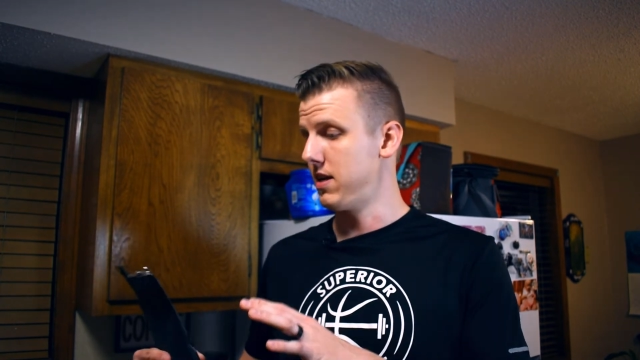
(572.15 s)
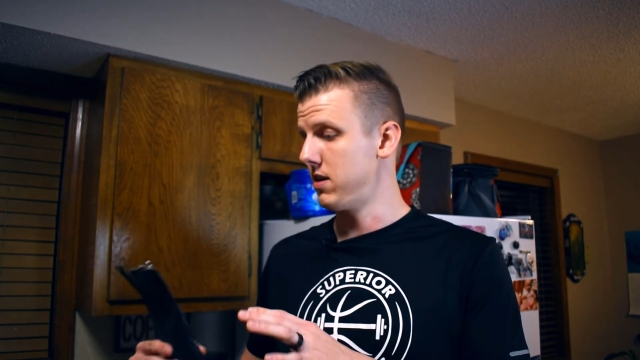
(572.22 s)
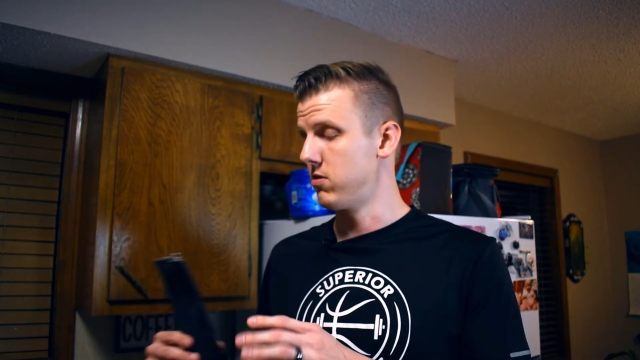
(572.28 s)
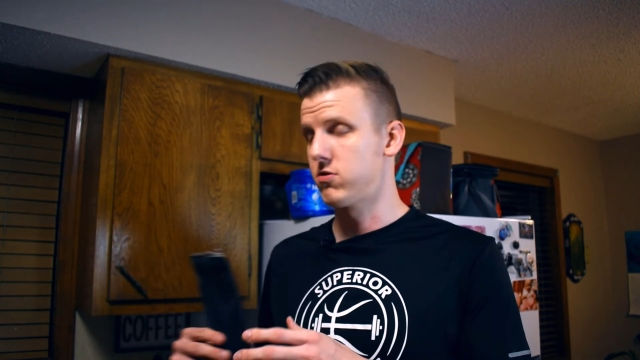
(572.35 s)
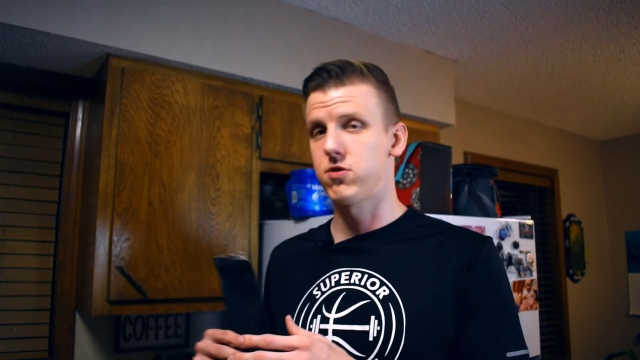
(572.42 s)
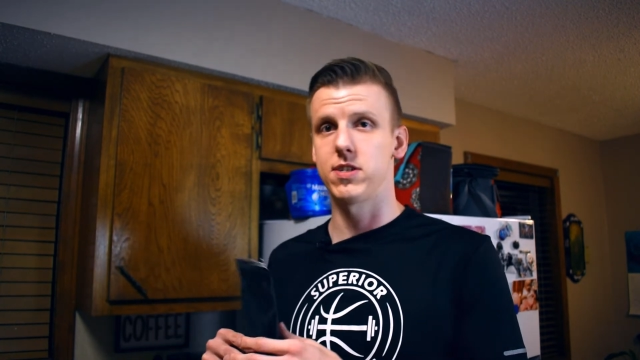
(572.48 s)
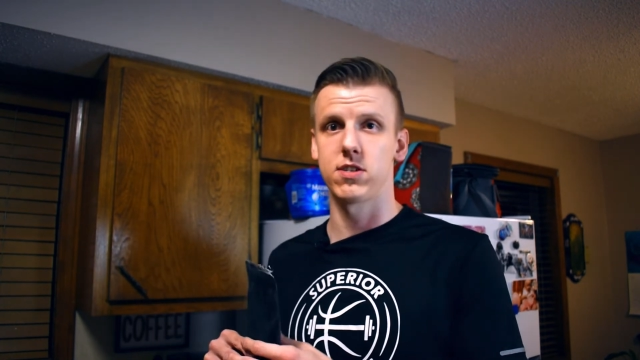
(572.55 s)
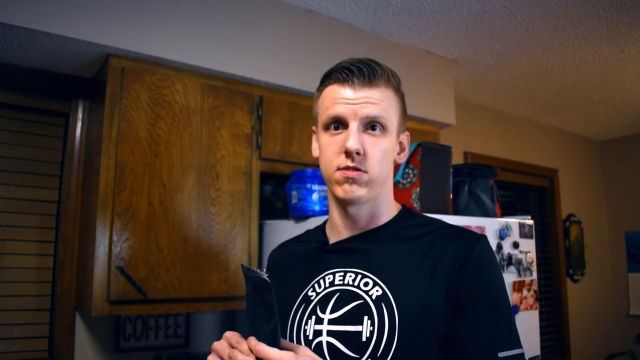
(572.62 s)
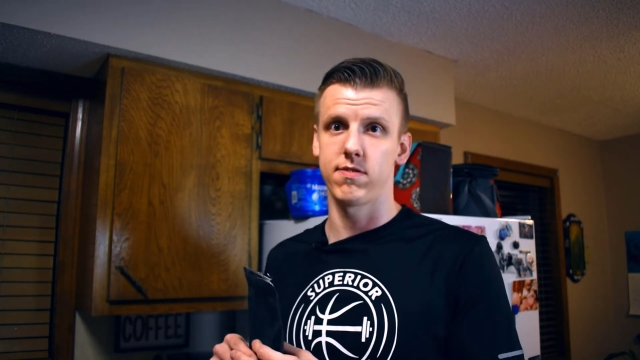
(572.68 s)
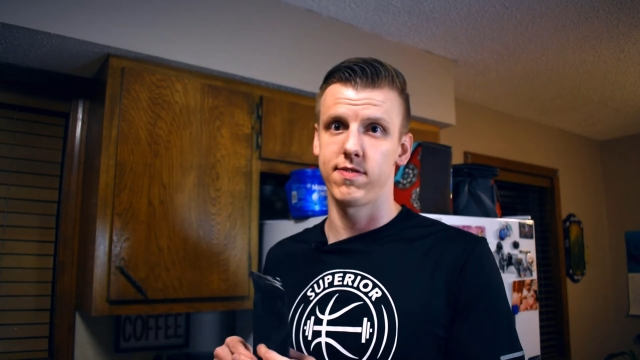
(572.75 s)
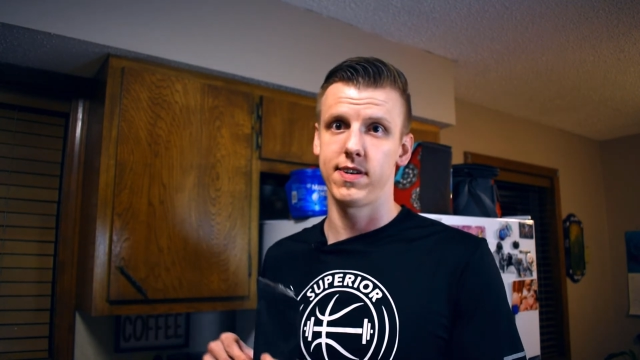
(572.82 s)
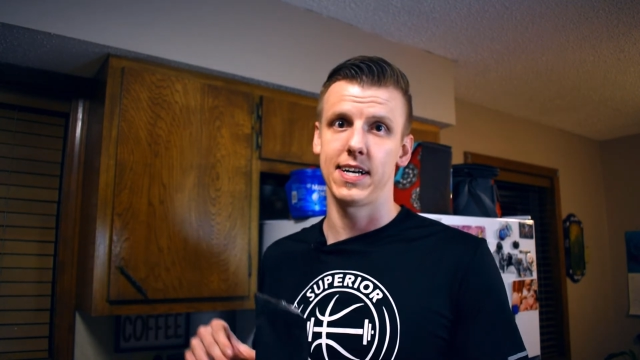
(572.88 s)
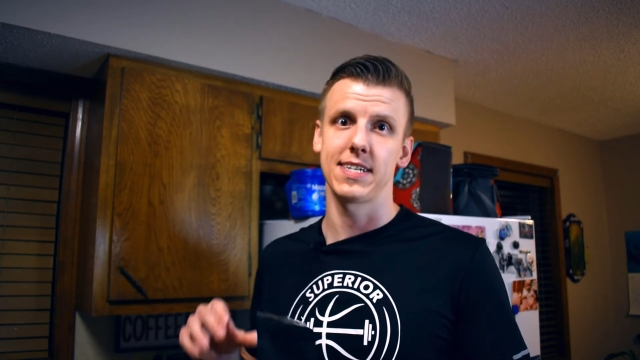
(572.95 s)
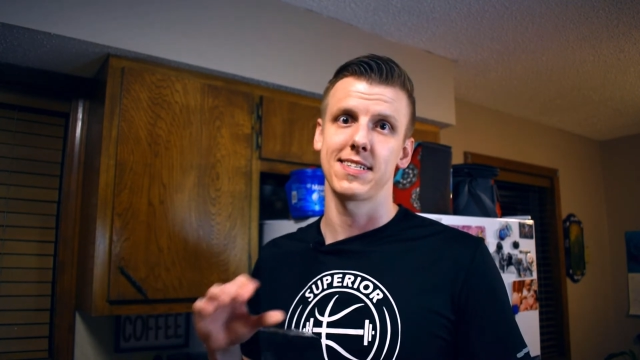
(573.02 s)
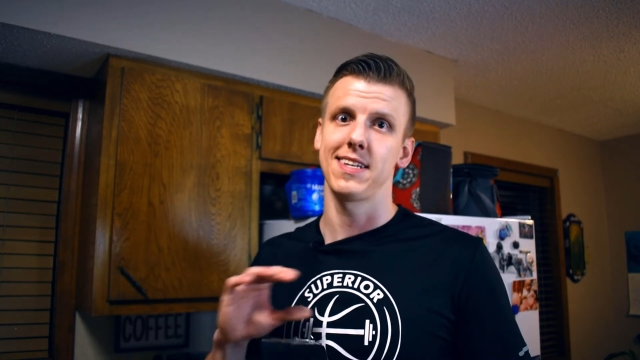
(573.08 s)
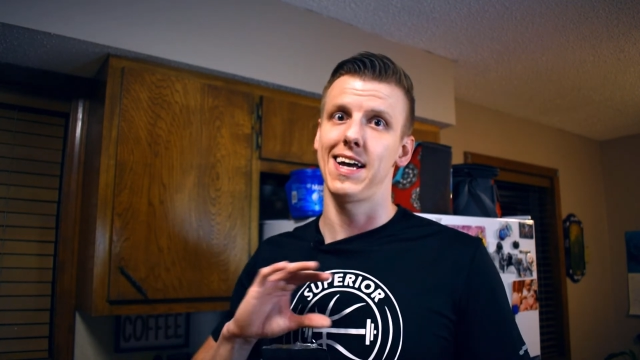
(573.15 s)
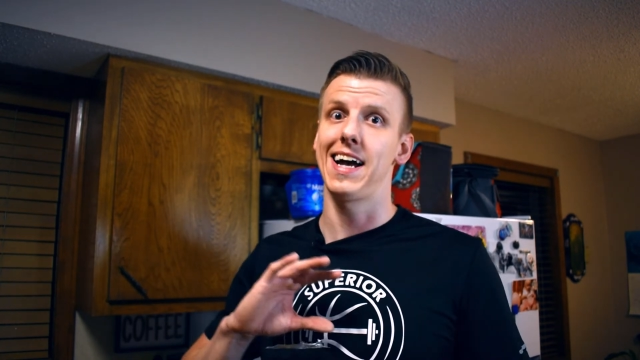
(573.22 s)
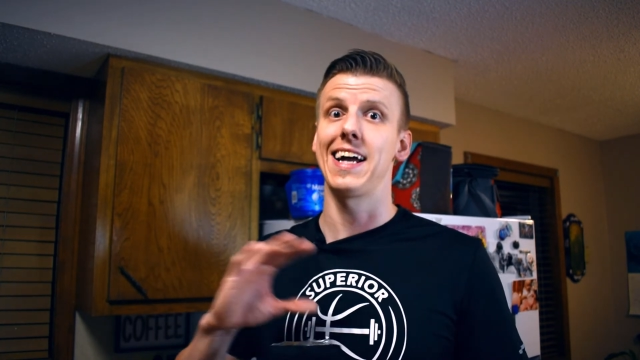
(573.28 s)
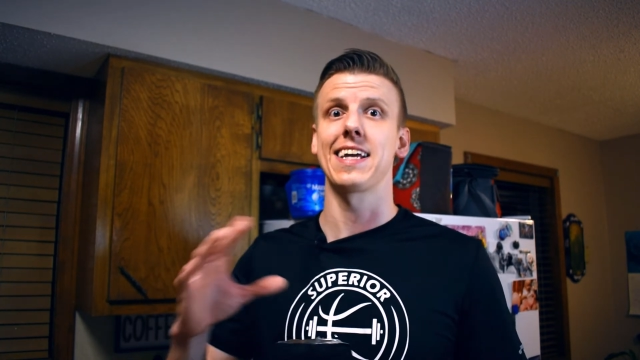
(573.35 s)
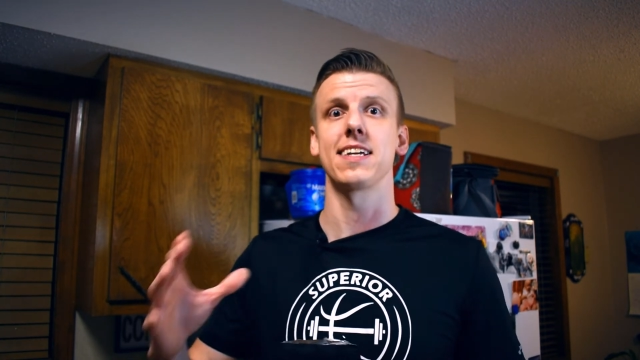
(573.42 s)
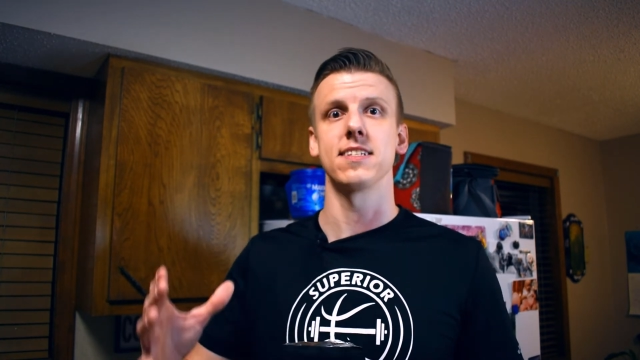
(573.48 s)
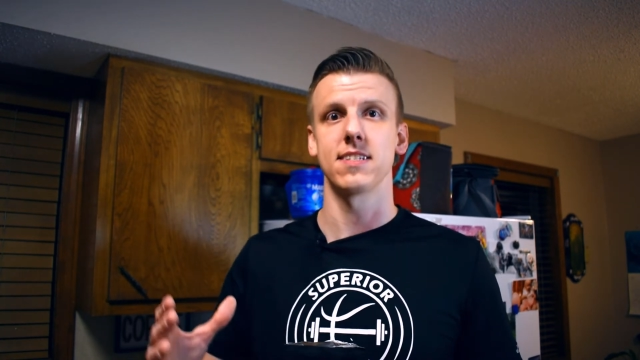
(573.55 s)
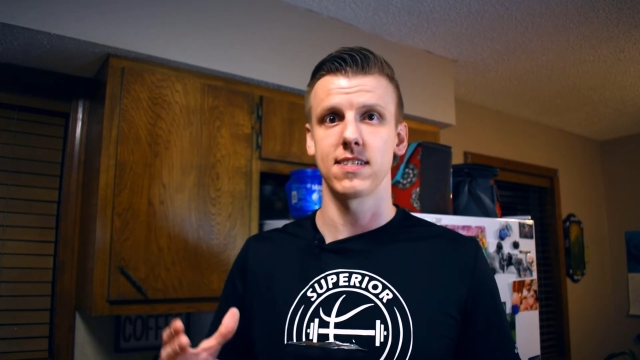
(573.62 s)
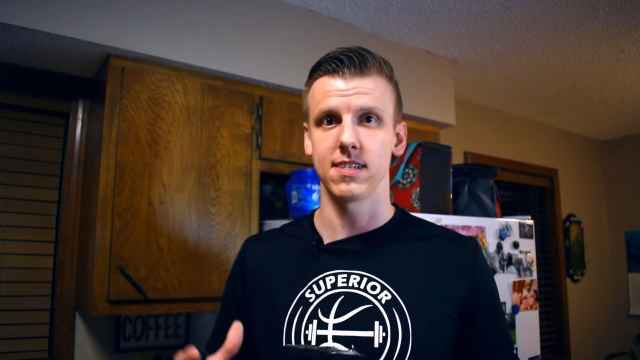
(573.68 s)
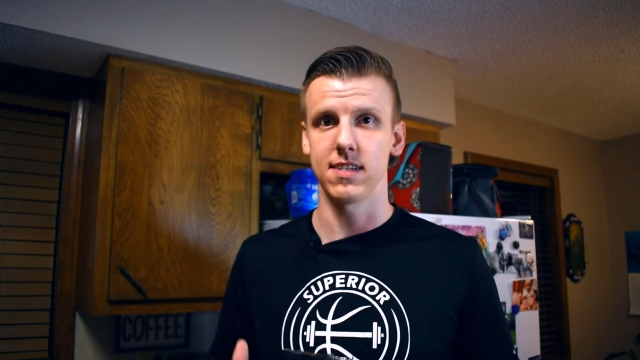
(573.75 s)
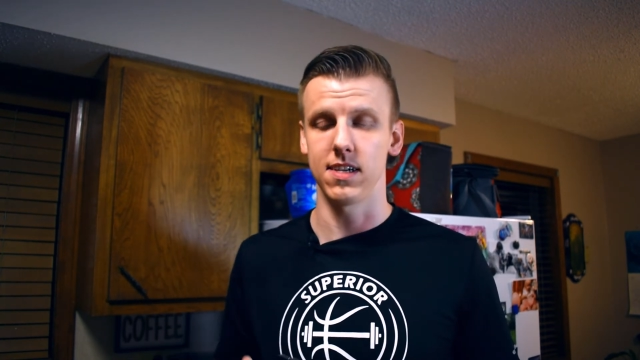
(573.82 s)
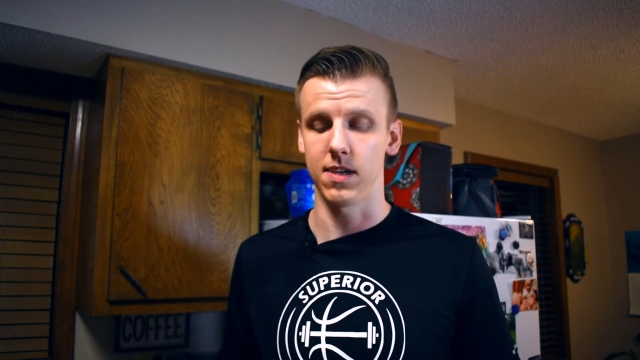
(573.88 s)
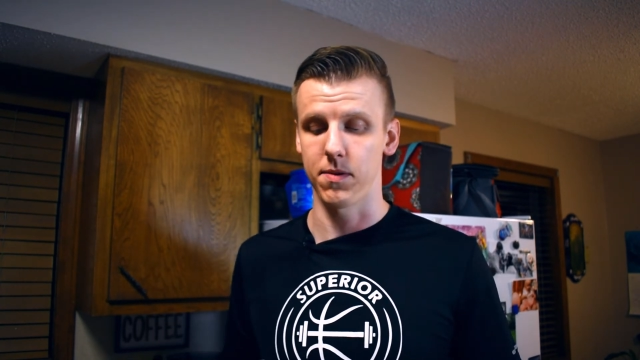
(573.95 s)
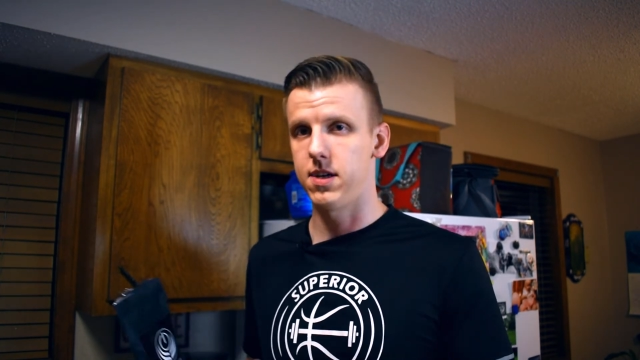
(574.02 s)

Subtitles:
nutritional facts that I can see.